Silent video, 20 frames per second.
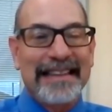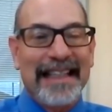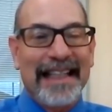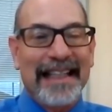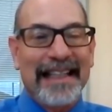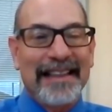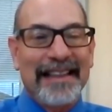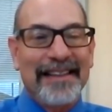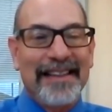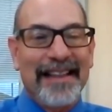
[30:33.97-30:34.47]

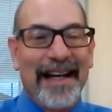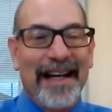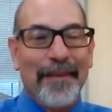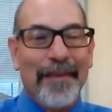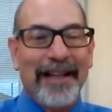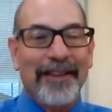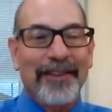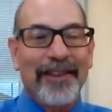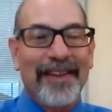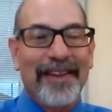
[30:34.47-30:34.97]
and
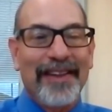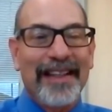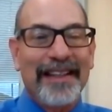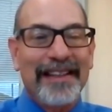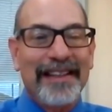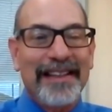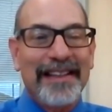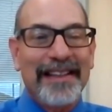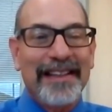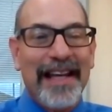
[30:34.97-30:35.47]
I don't know
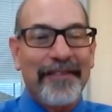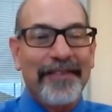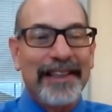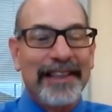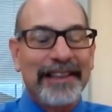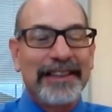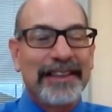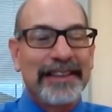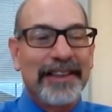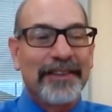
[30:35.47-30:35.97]
that the
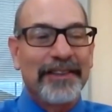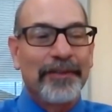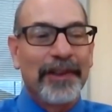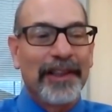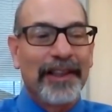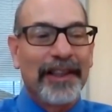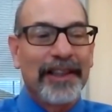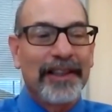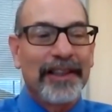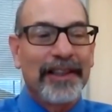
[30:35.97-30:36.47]
definitions have
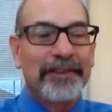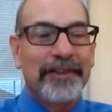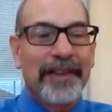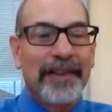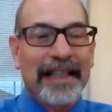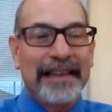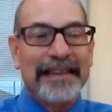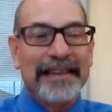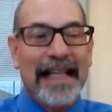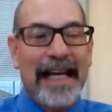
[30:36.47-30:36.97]
really
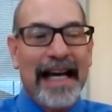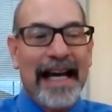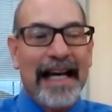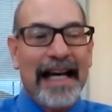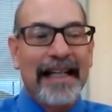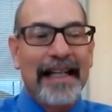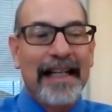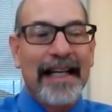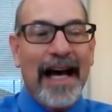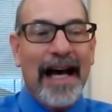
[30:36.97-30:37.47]
addressed that.